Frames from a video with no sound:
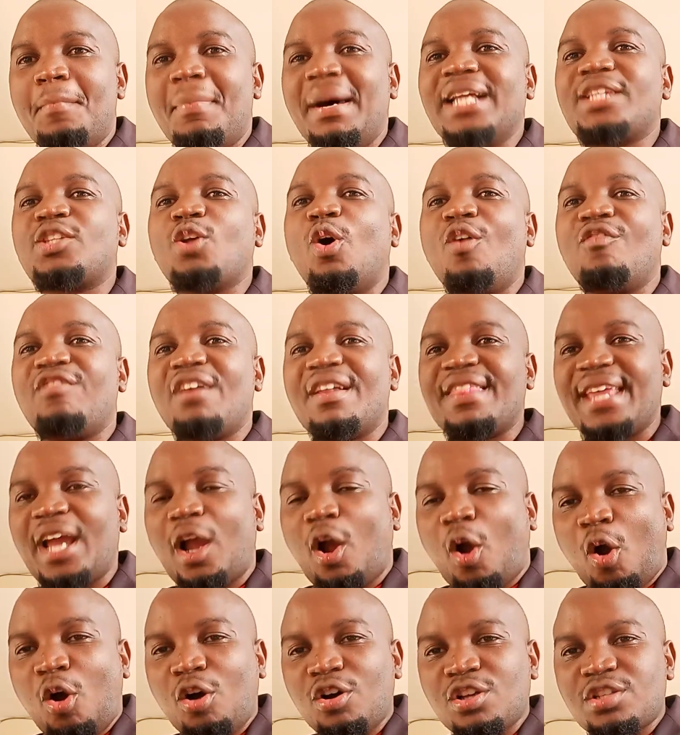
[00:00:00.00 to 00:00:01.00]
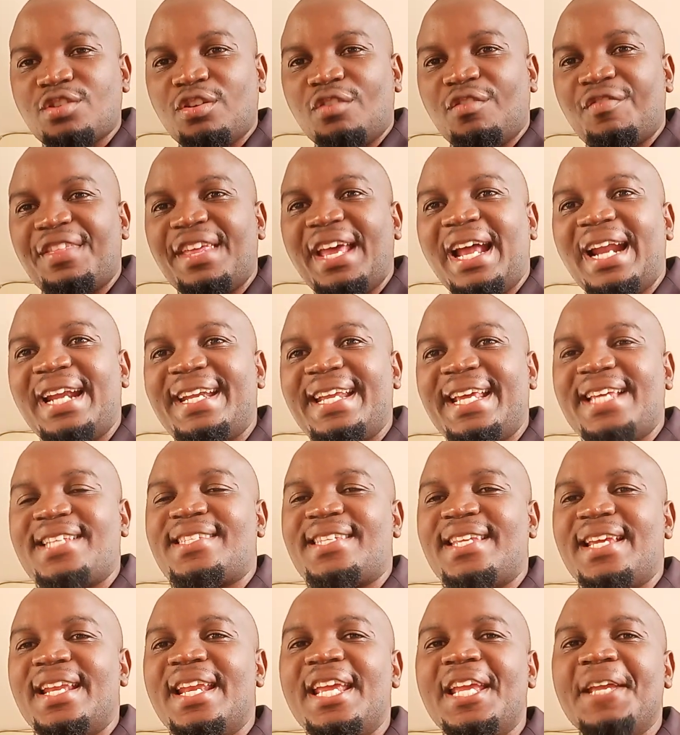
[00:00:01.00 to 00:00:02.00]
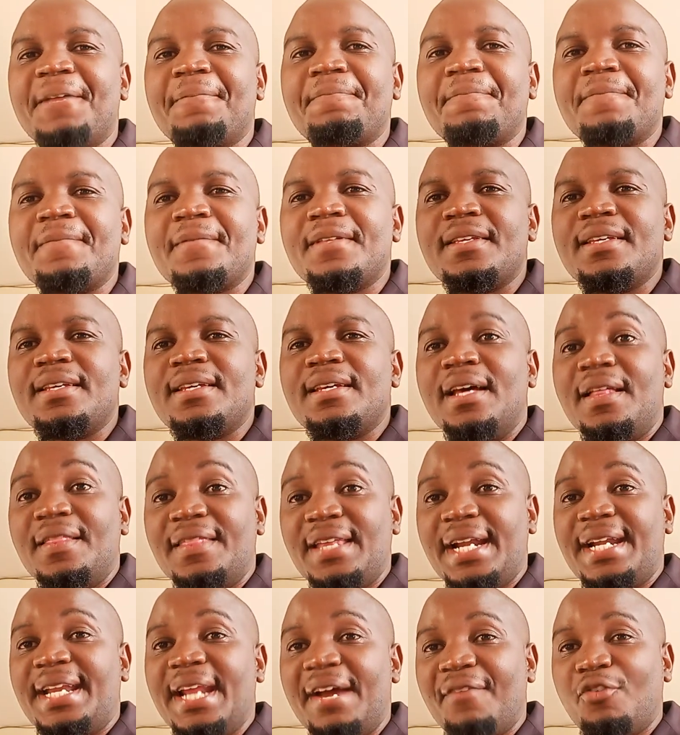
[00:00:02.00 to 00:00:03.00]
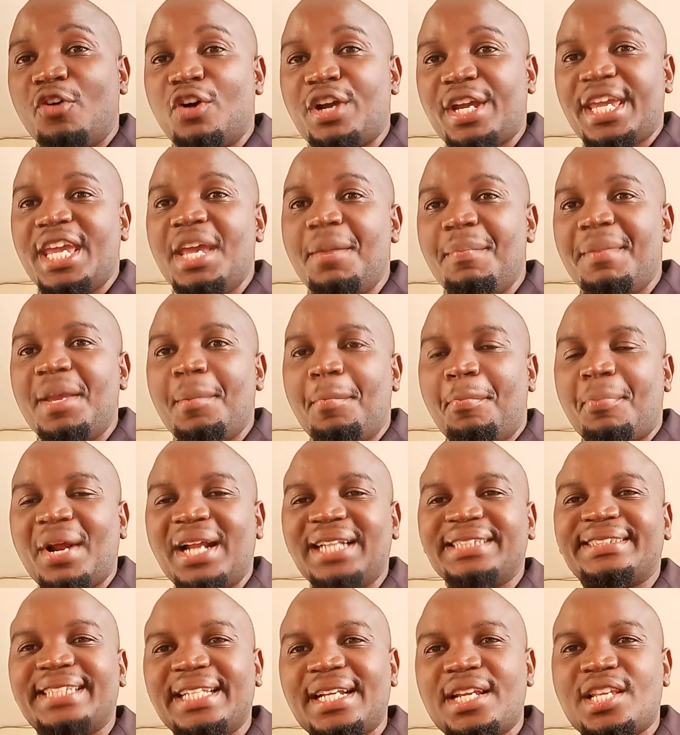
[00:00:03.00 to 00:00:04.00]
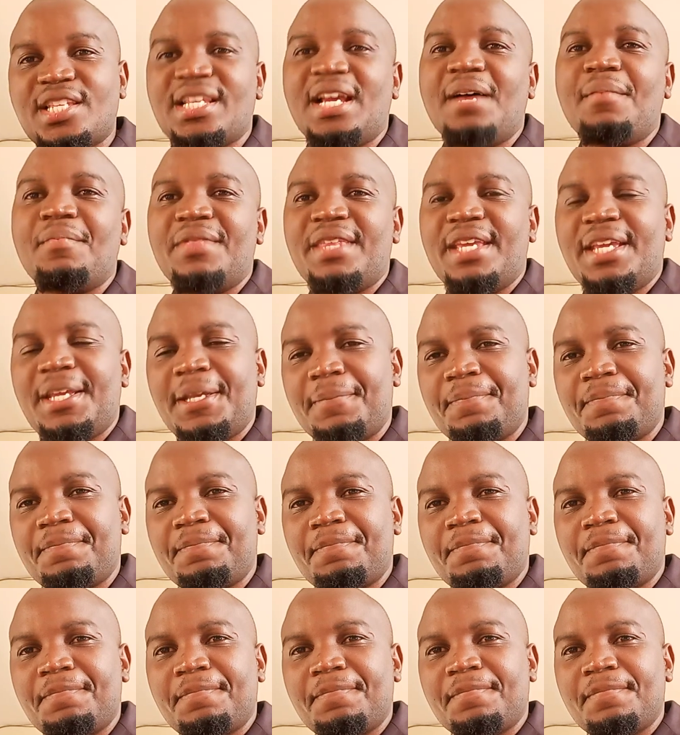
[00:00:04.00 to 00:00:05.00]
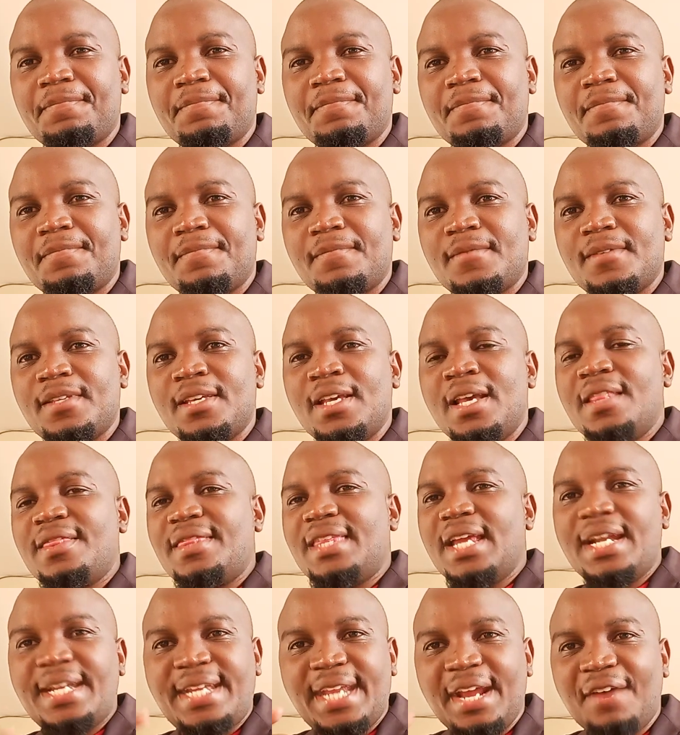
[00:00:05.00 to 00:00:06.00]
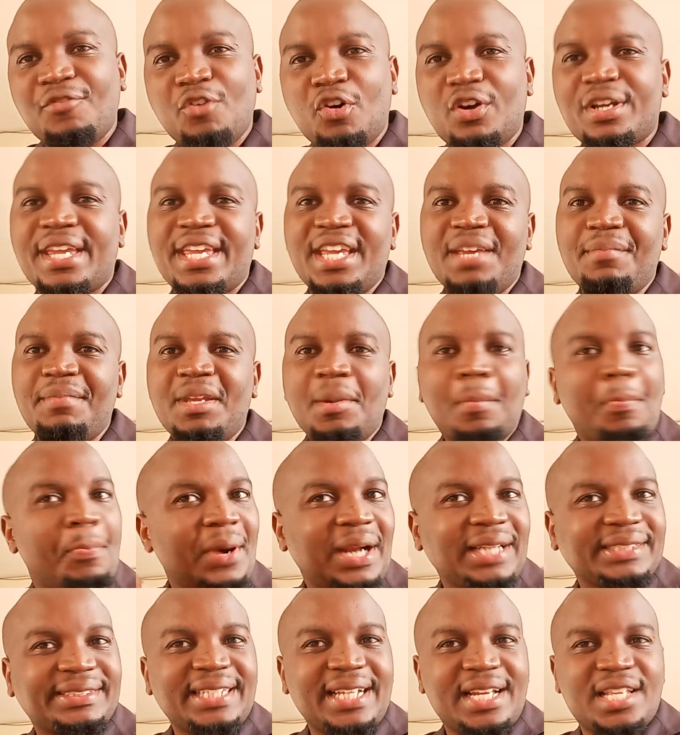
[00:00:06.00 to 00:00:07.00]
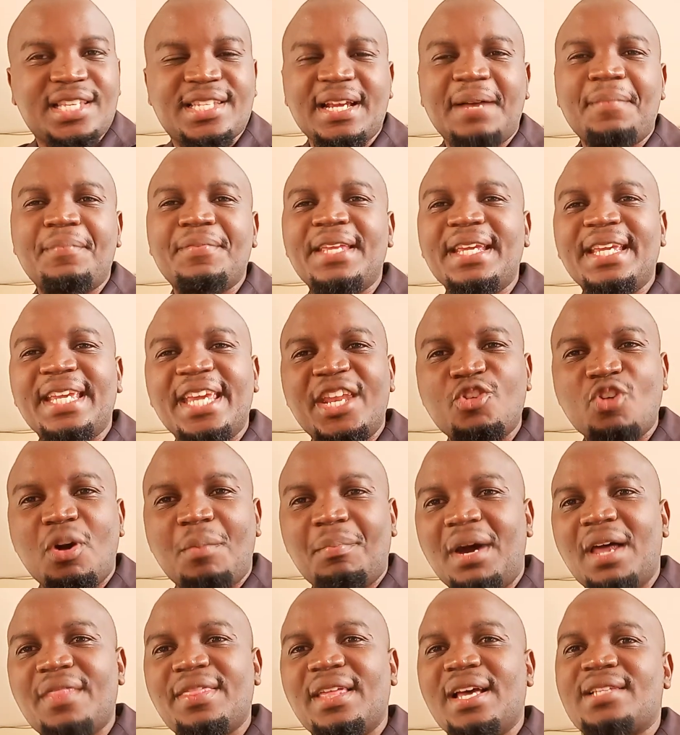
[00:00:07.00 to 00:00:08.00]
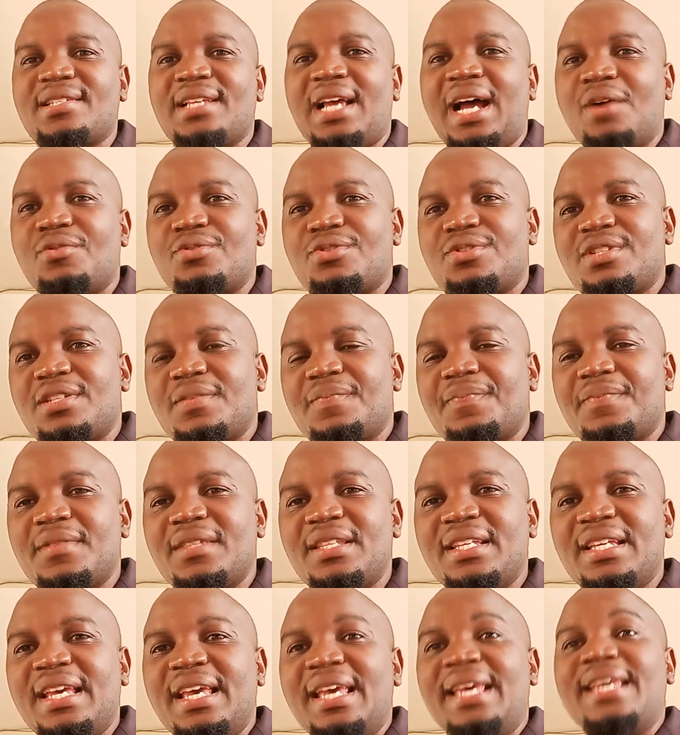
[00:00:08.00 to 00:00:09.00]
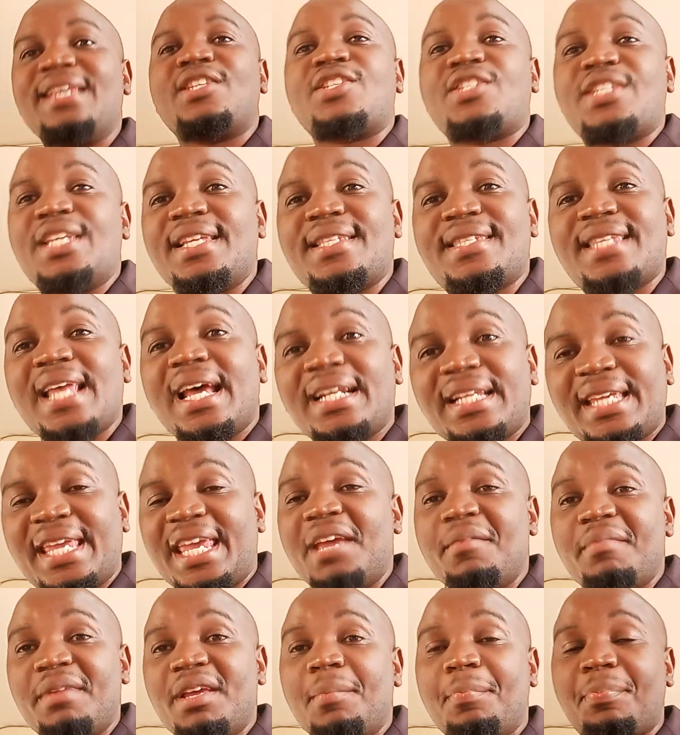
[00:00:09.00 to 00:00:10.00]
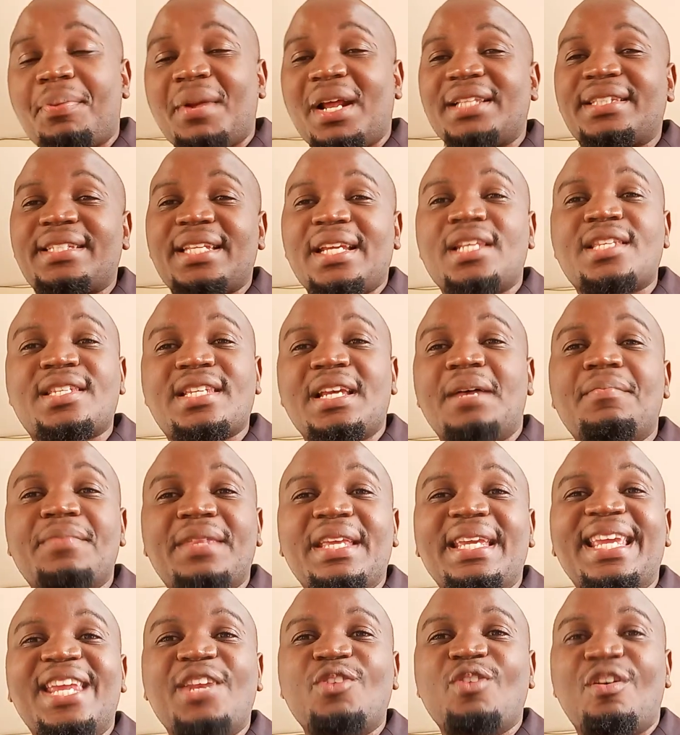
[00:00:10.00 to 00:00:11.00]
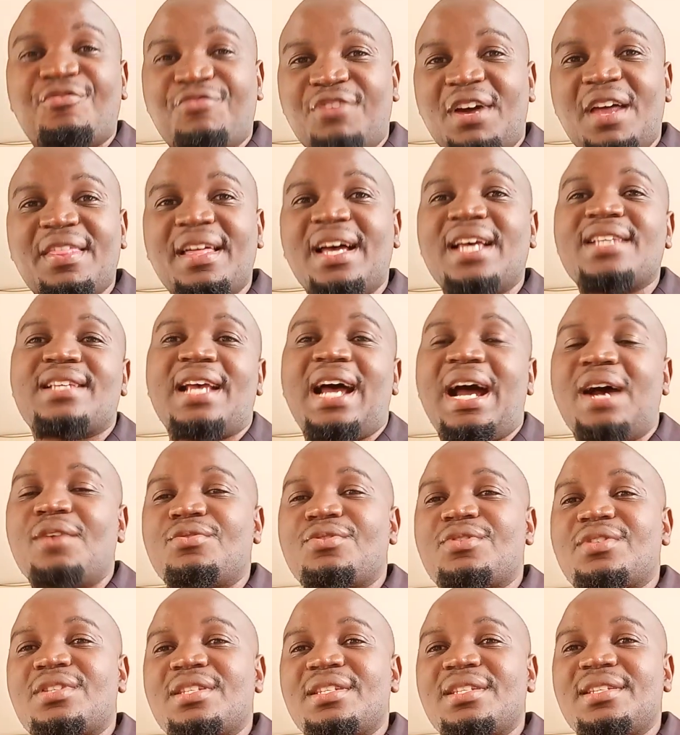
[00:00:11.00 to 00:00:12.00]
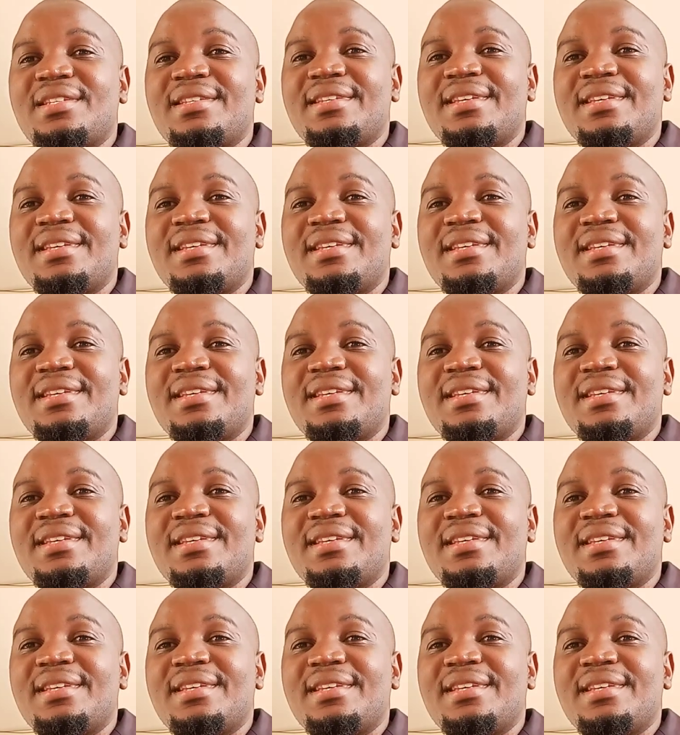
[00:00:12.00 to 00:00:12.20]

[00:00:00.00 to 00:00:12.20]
but over the course of their destiny, the devil came and planted something. The devil came and planted something in your mother's house. Satan came and planted something in your father's house.